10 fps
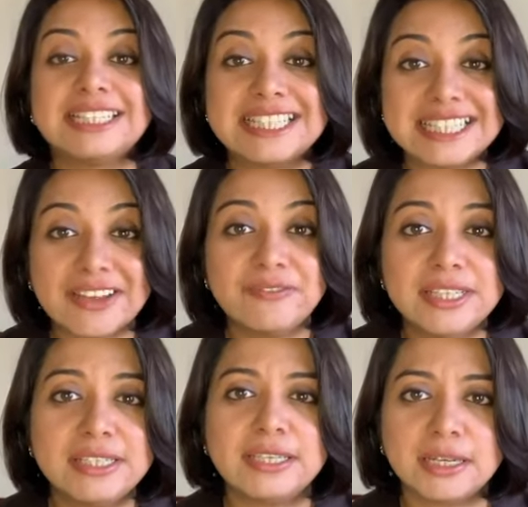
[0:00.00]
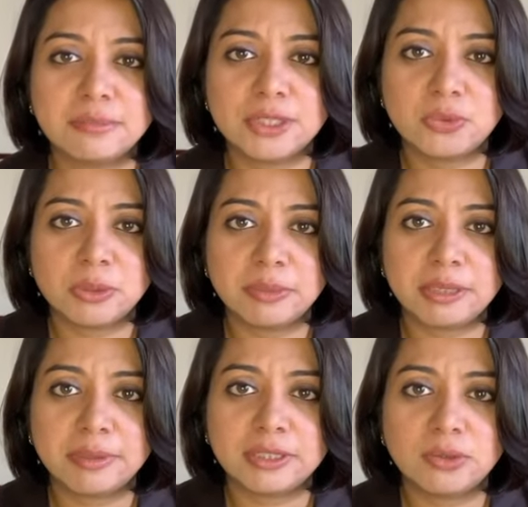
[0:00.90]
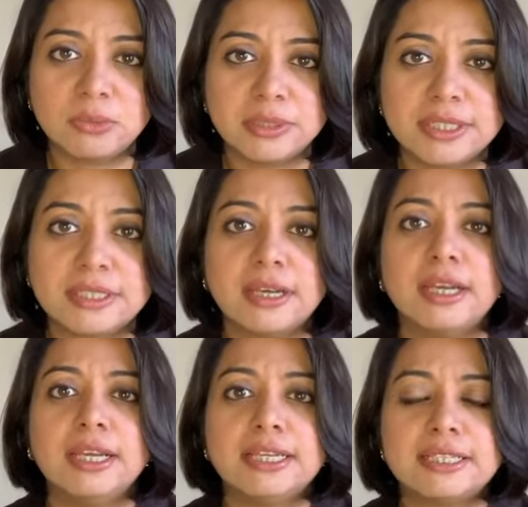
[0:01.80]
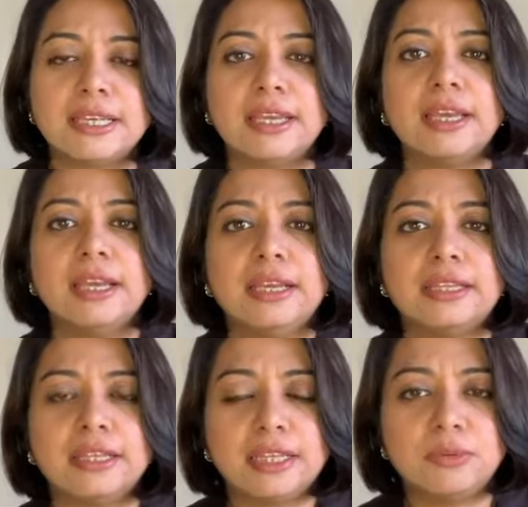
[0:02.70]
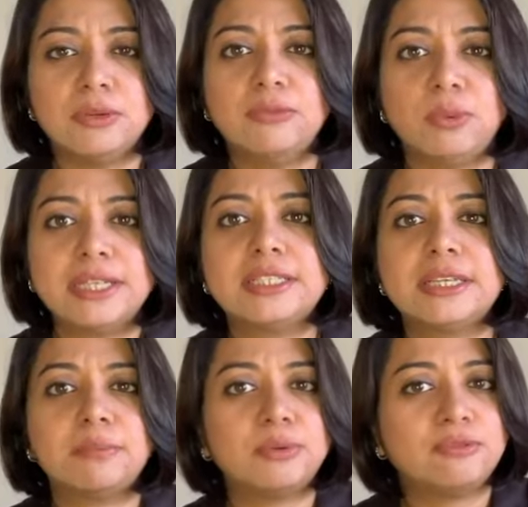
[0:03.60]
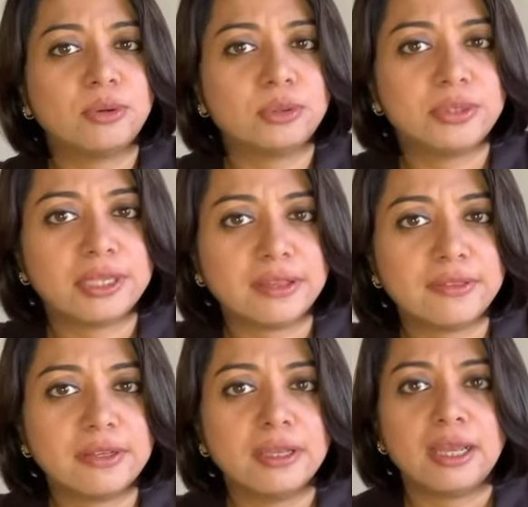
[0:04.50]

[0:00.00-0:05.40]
7 statements were made by the Home Minister saying that one step will follow the other,